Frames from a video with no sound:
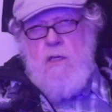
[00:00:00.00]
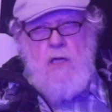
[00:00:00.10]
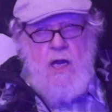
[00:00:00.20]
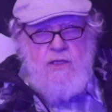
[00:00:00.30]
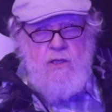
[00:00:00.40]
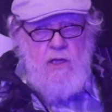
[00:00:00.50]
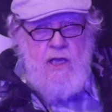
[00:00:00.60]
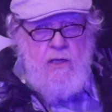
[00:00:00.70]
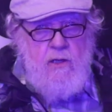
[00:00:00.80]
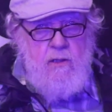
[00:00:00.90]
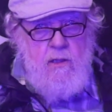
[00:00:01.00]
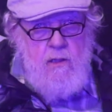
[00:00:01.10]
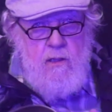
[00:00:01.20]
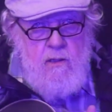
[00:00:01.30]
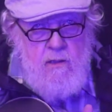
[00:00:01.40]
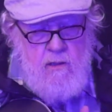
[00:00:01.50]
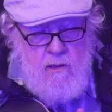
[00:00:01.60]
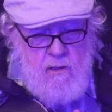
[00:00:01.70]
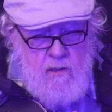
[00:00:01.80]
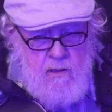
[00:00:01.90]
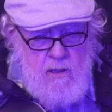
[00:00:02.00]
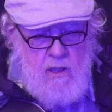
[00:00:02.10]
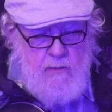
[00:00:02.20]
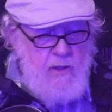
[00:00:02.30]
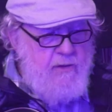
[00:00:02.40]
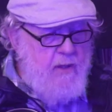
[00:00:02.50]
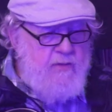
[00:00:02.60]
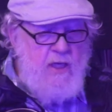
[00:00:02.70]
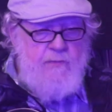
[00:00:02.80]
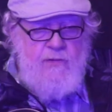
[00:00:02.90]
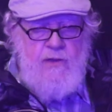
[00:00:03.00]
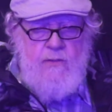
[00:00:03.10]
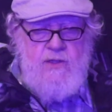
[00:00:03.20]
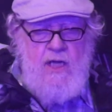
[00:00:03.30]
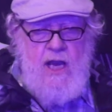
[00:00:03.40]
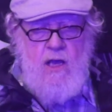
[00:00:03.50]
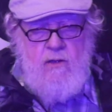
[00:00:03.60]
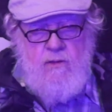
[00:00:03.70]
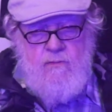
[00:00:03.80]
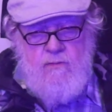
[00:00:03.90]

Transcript: Talk to you later. You can give me a thumbs up, thumbs down.